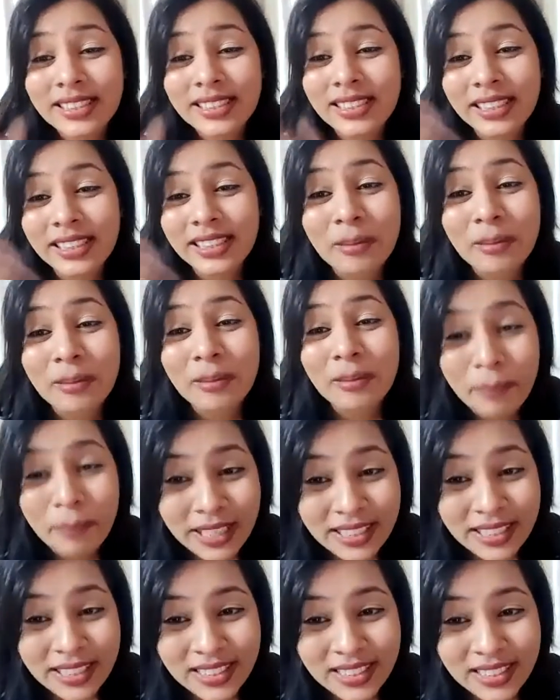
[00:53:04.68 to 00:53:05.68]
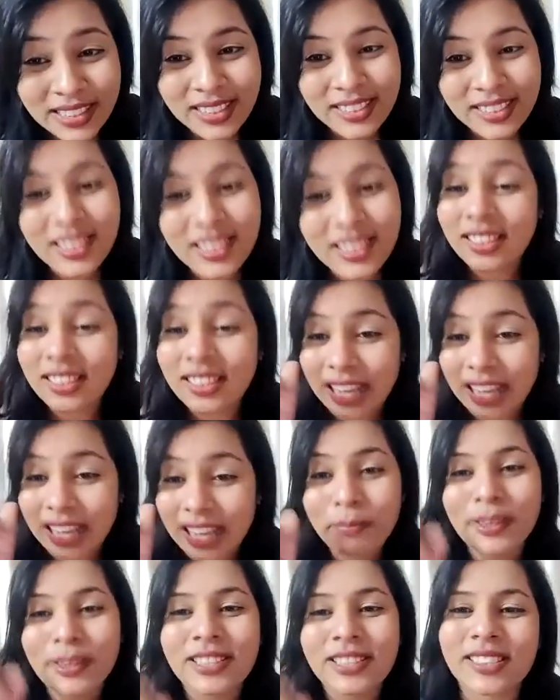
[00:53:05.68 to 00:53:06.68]
in peace, that
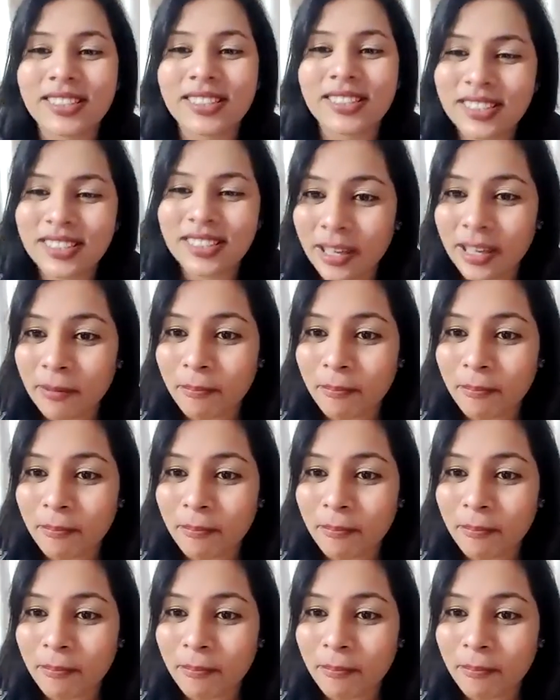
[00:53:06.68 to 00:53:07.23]
person's name.